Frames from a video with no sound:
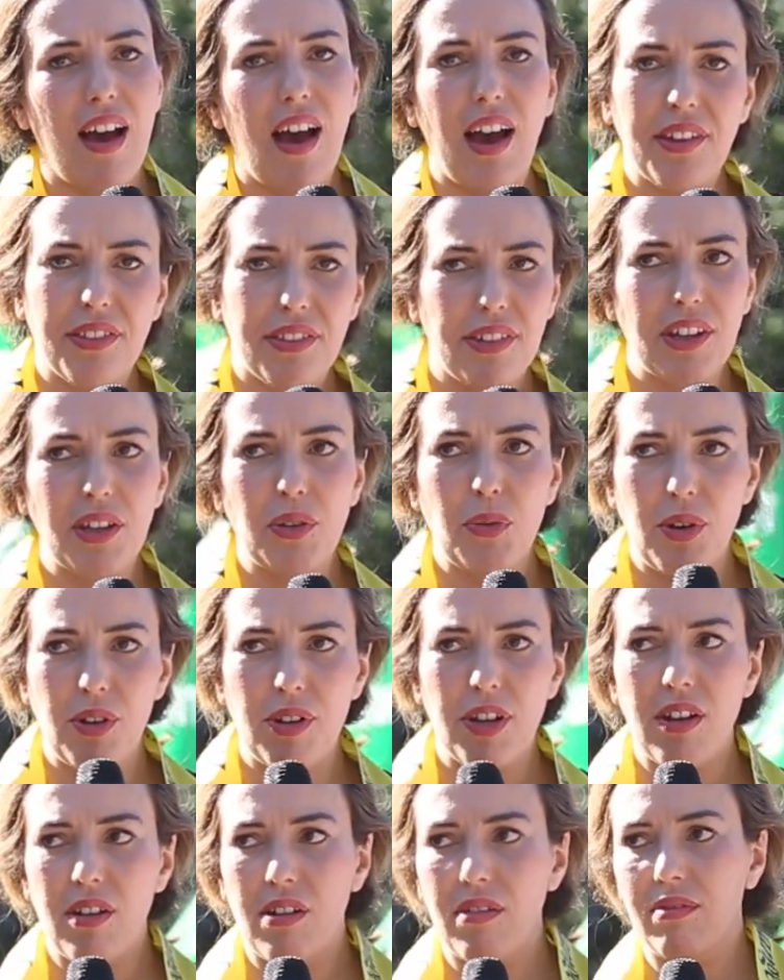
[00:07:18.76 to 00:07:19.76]
I think we're
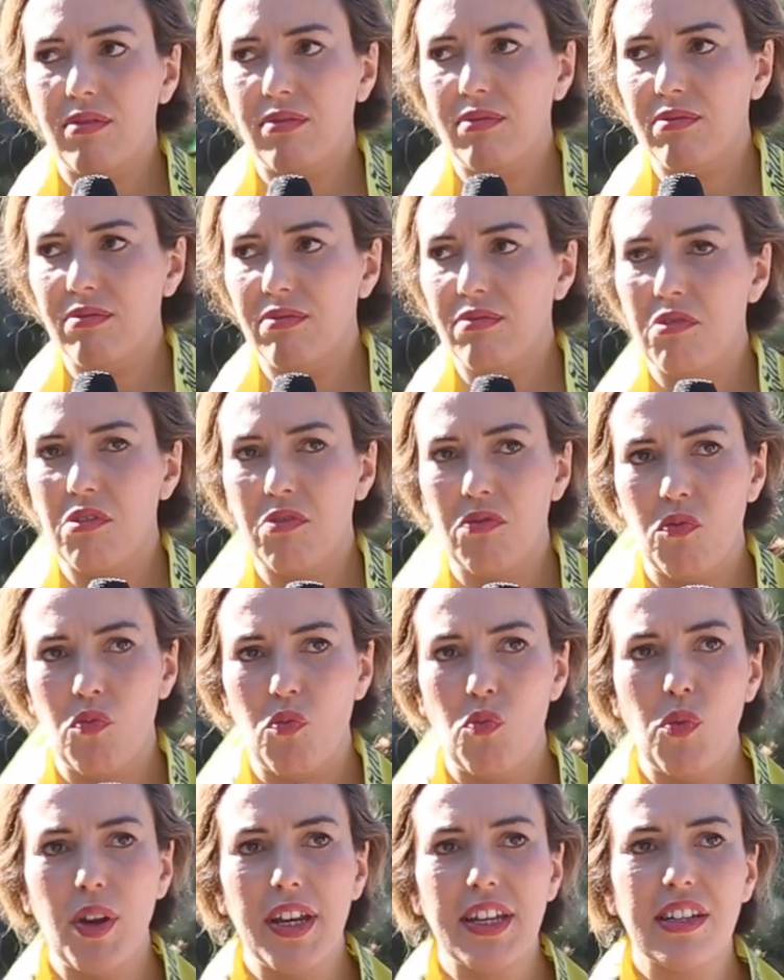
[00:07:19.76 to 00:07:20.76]
near.
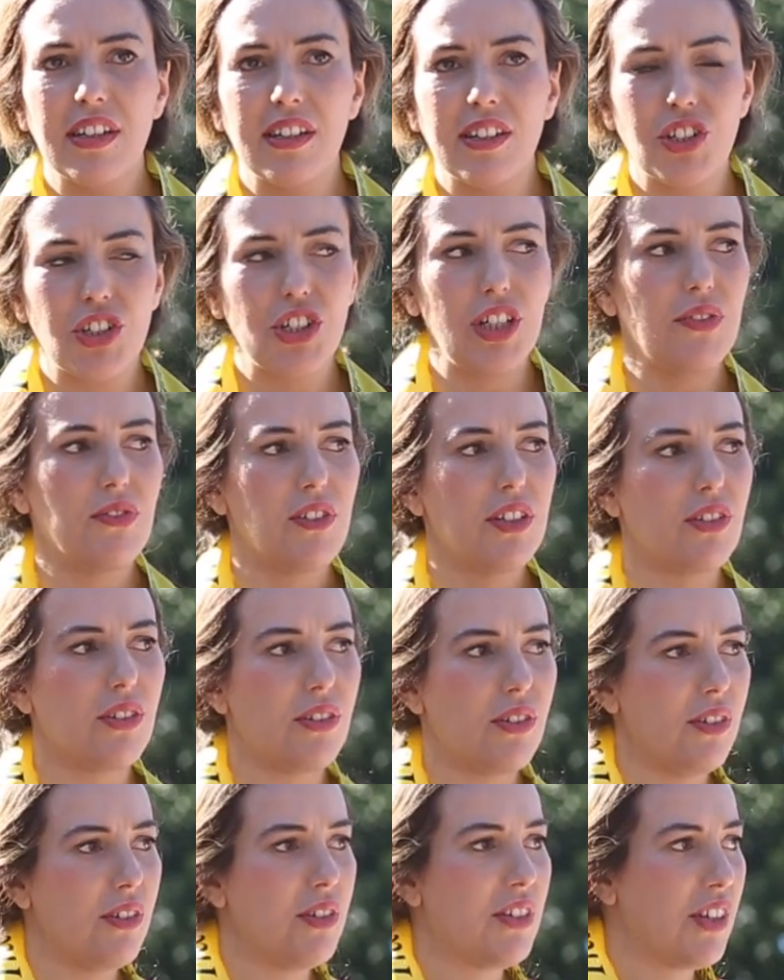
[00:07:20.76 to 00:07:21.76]
We can achieve
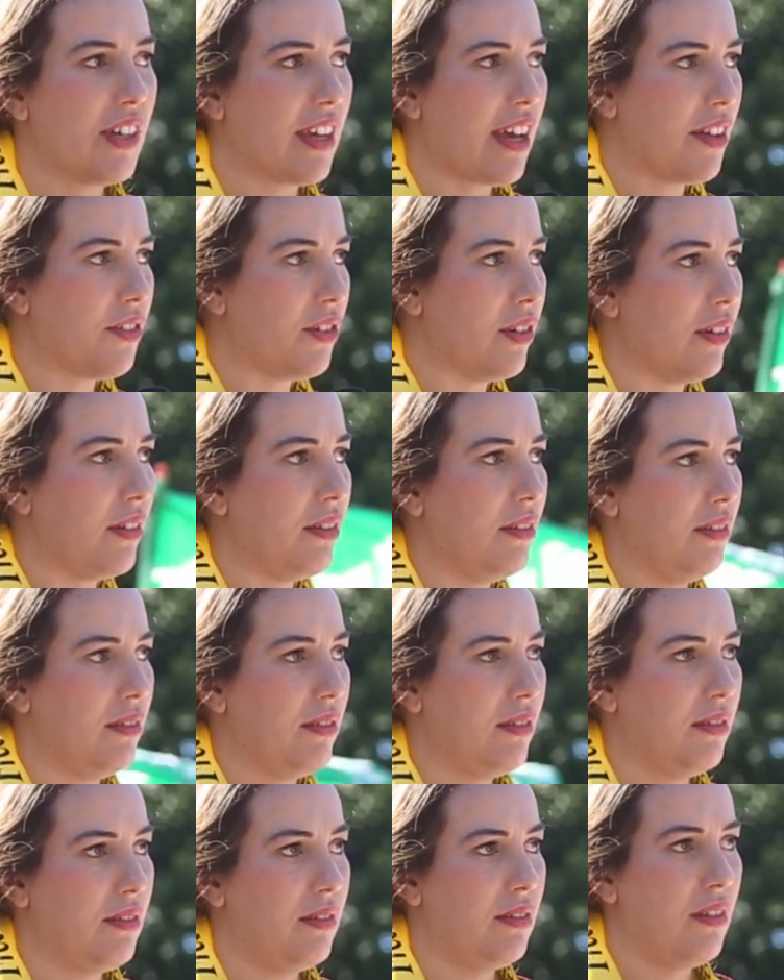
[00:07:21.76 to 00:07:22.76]
this together.
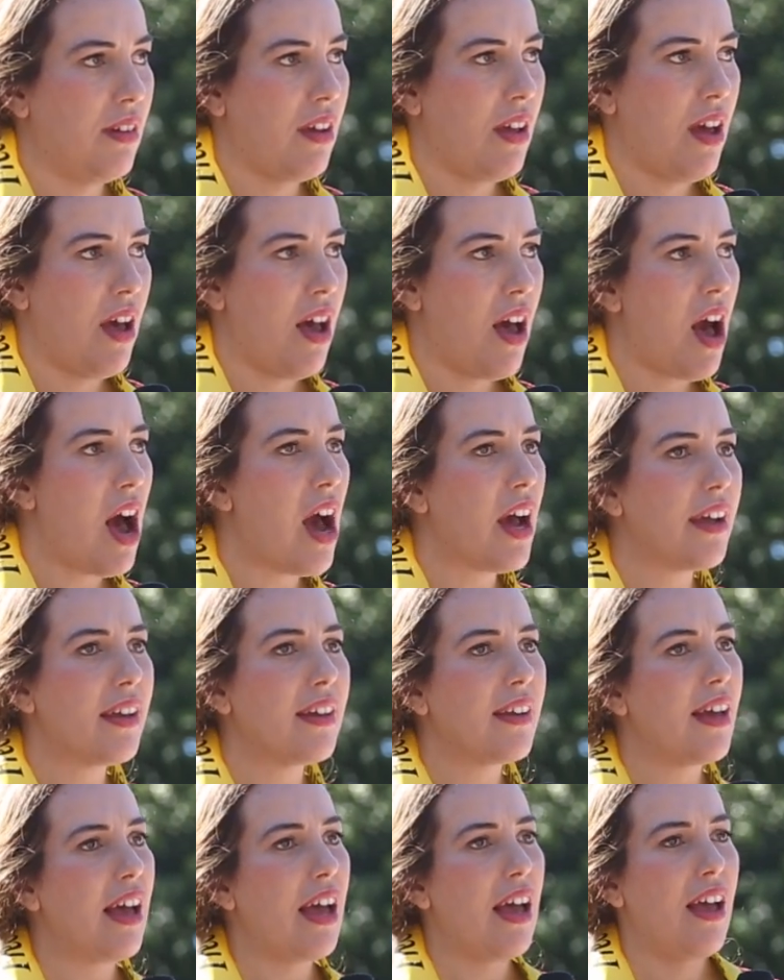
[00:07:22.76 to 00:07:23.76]

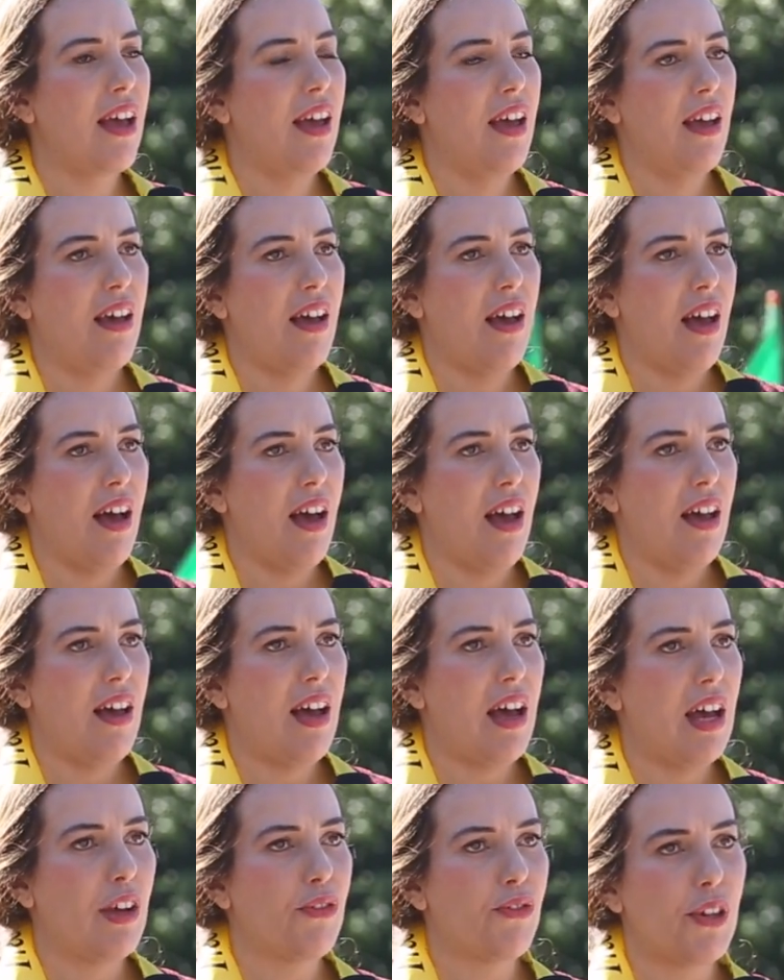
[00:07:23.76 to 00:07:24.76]
I
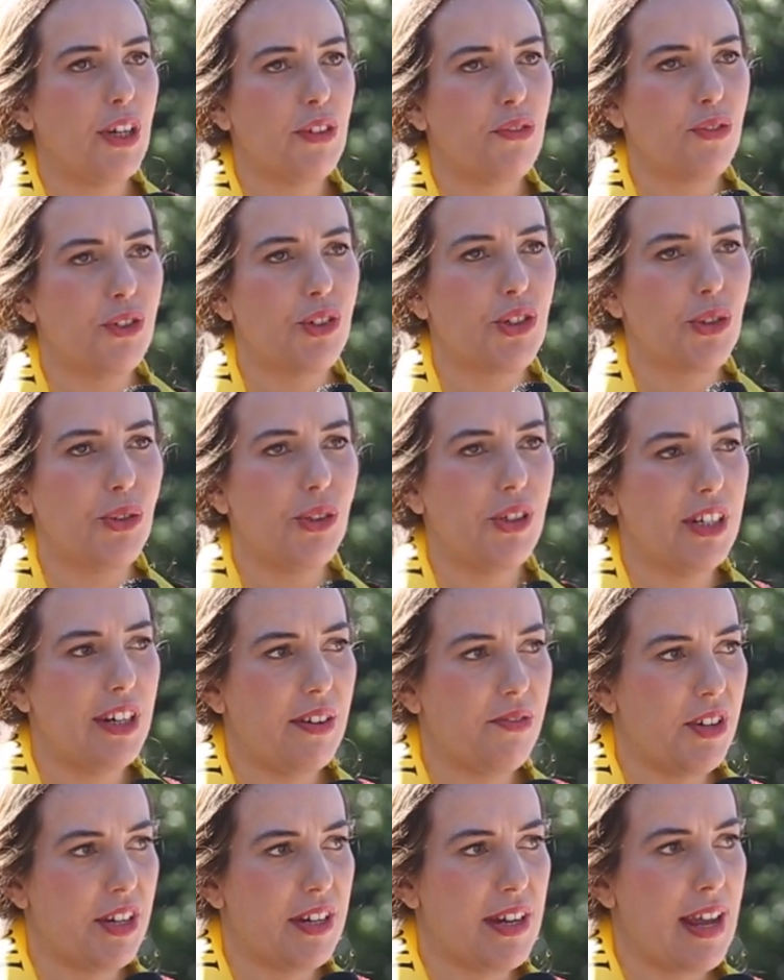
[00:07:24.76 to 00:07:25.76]
fight for Julian
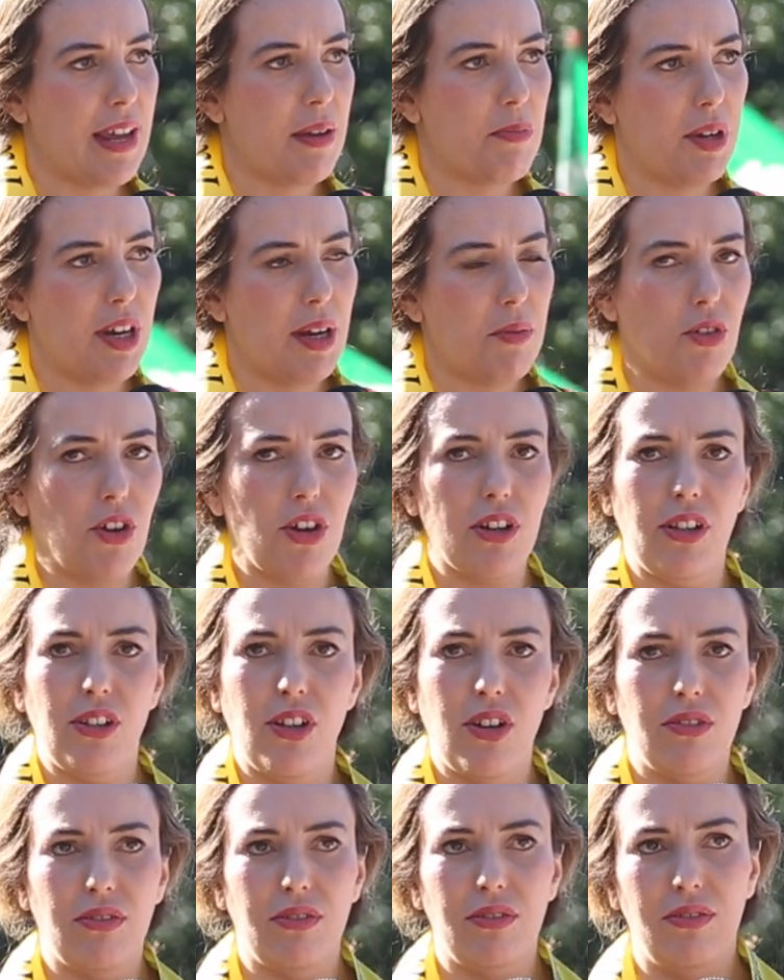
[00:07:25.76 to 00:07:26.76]
every day, but I'm not
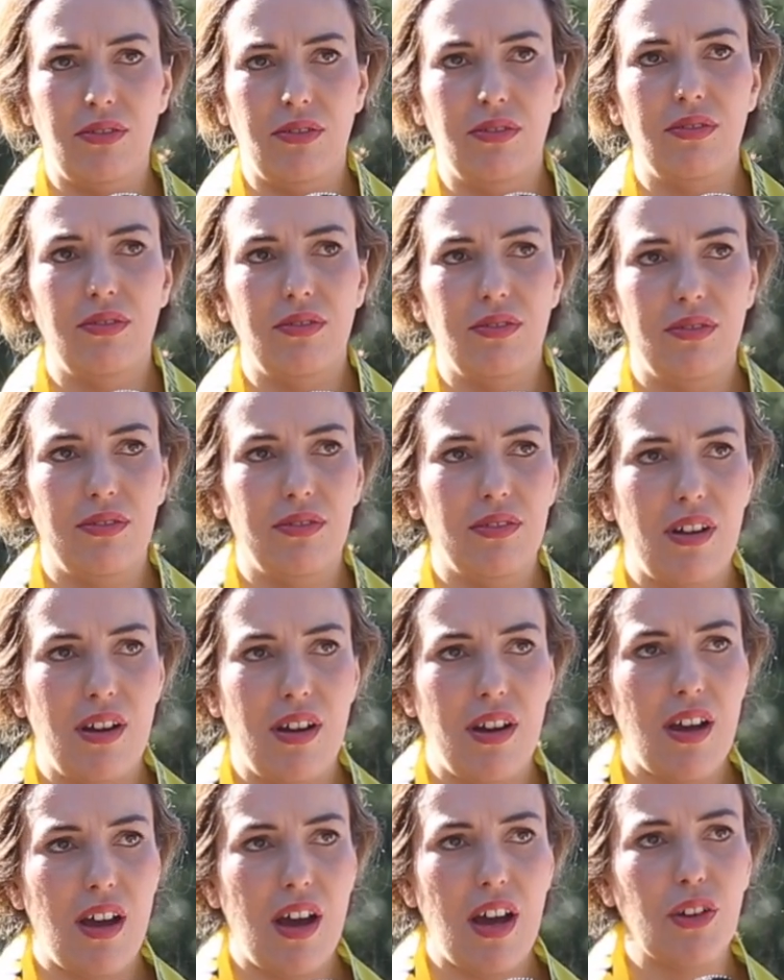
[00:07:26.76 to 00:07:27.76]
alone.
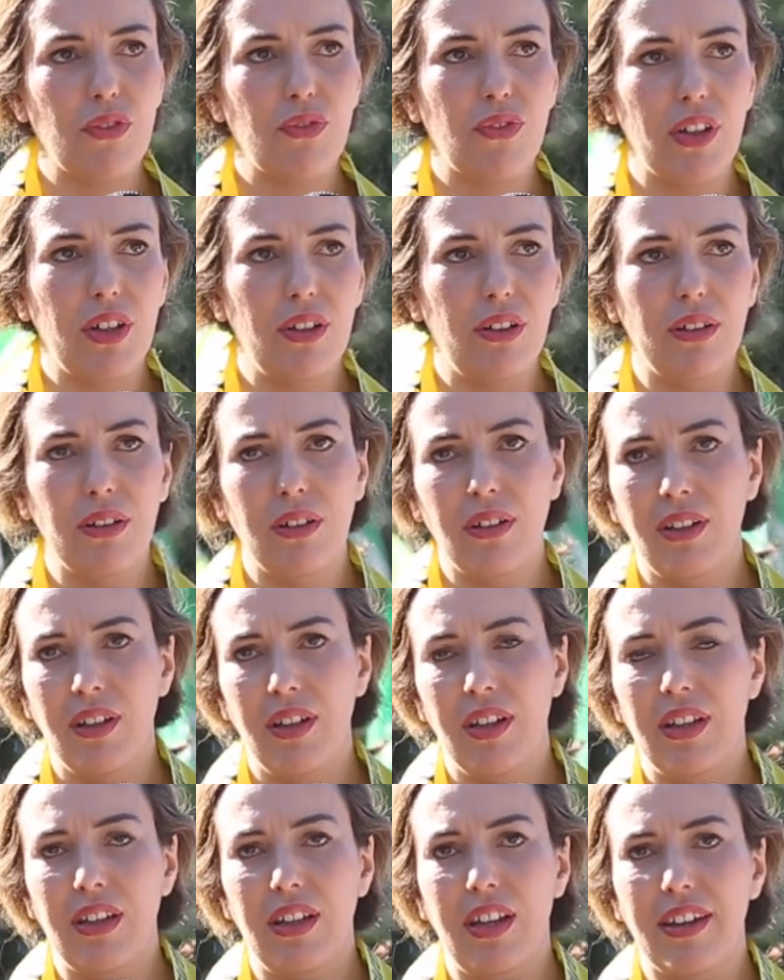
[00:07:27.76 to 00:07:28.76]
I feel
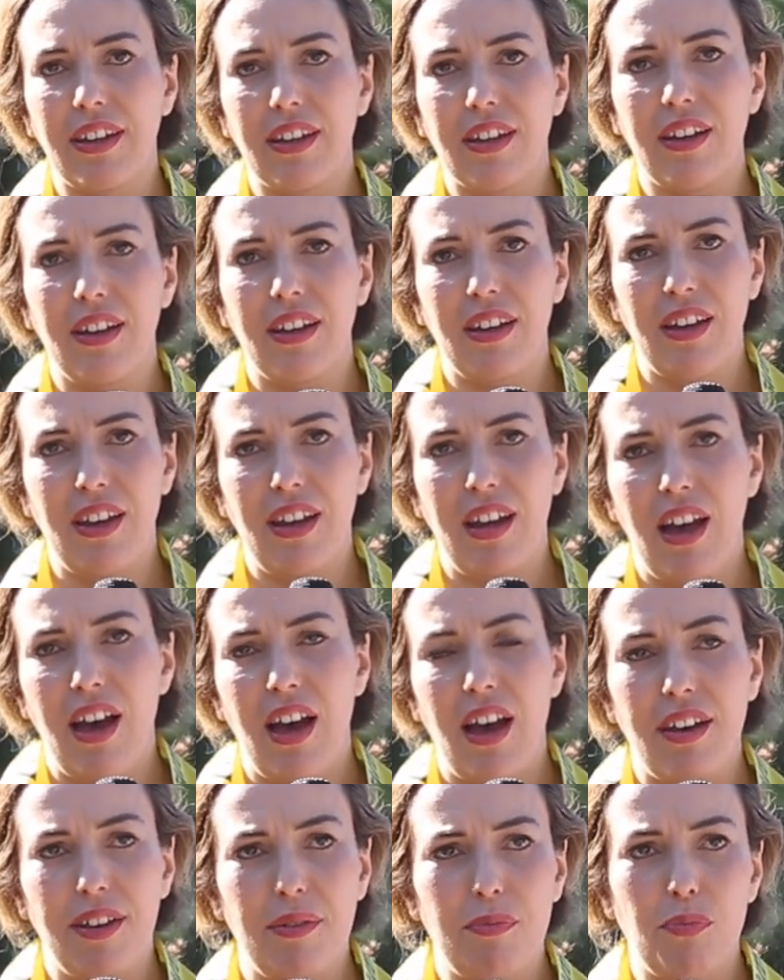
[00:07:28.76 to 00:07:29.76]
like
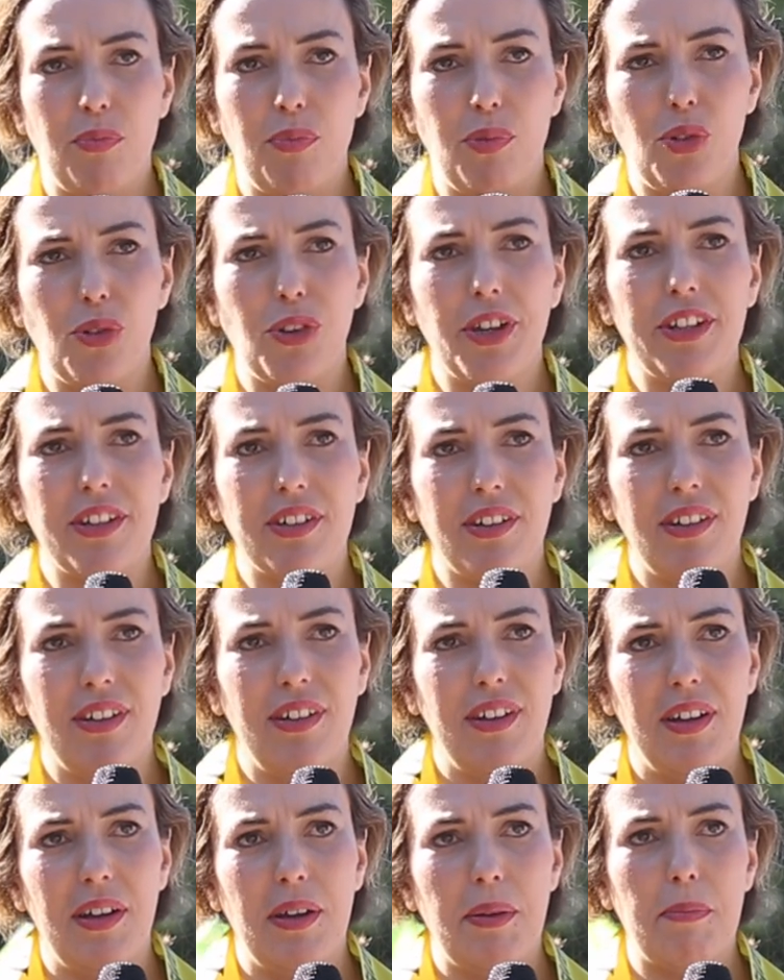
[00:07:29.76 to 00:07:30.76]
I am buoyed
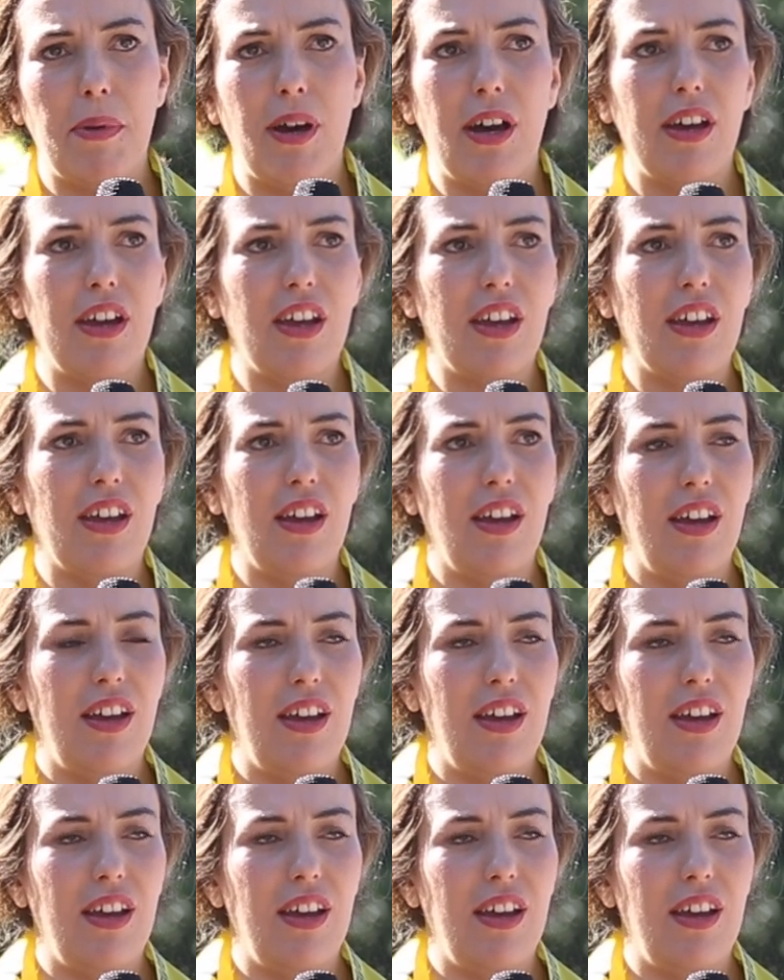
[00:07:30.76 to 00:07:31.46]
by